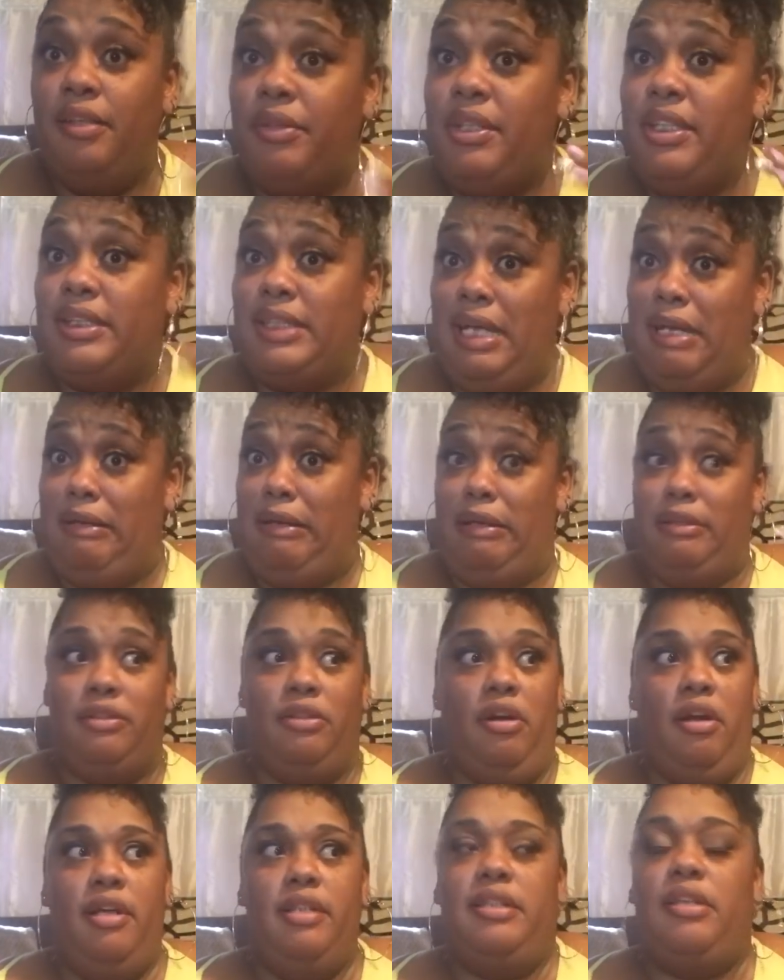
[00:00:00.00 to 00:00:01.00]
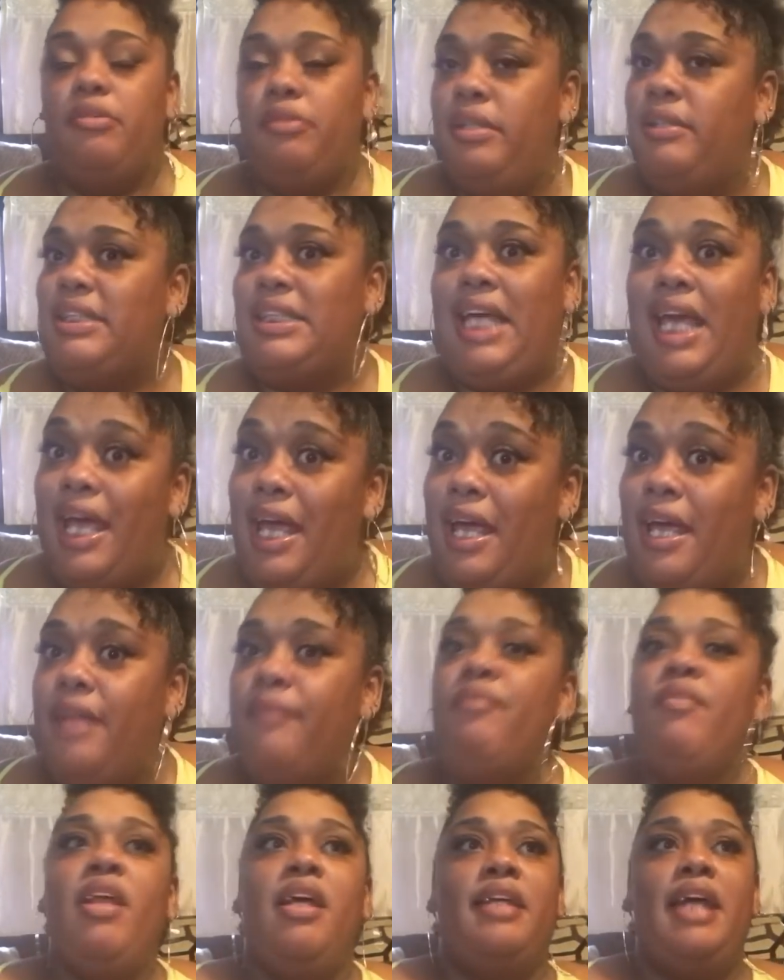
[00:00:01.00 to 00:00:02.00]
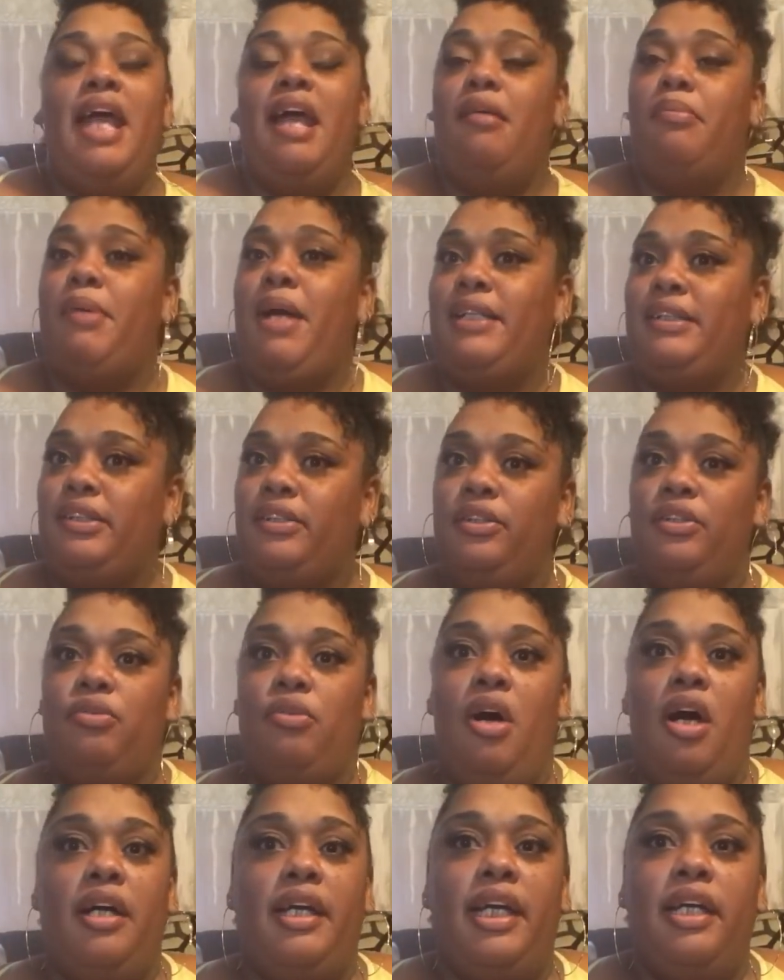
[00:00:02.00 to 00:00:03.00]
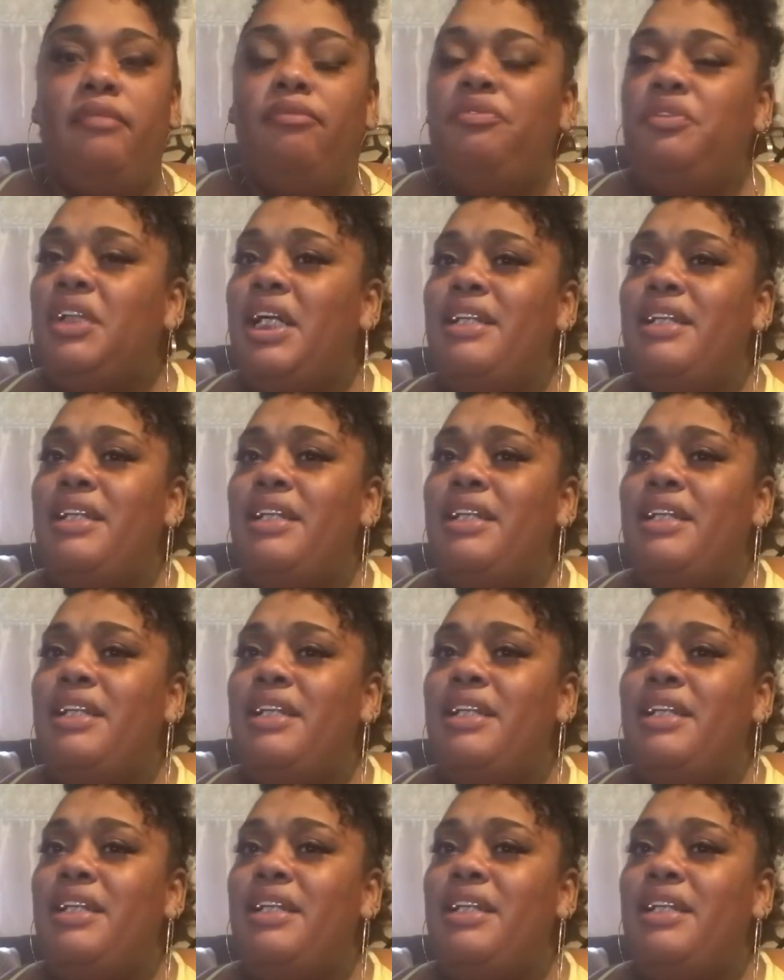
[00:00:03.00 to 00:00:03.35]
we in South Dallas, okay? So we scared, they have prostitutes walking.